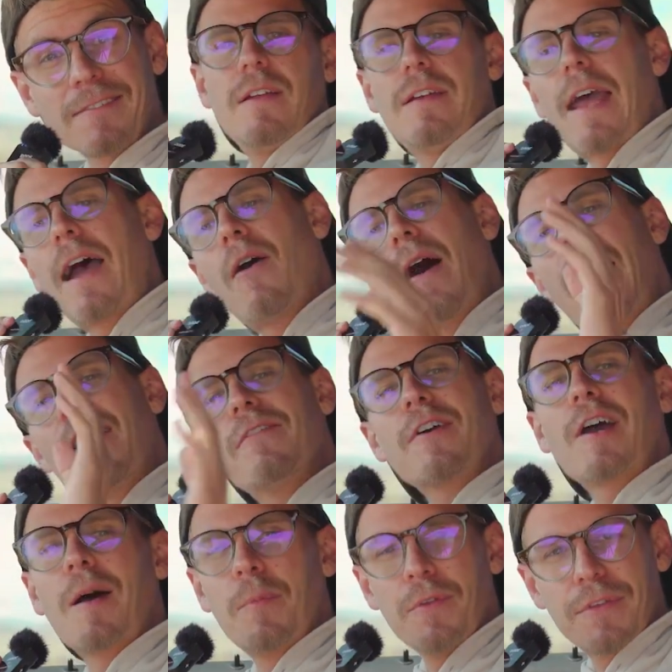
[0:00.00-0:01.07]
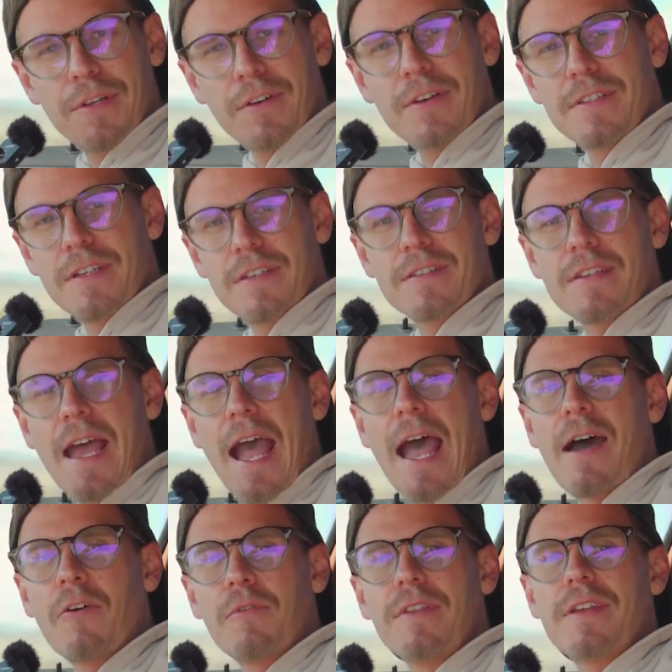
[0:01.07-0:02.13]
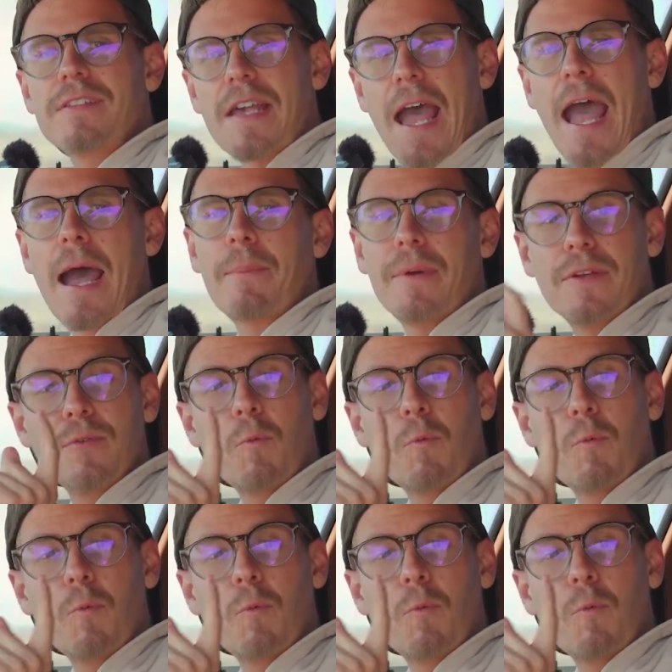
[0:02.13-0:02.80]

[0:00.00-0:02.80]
Now, I have a couple theories as to how this happened.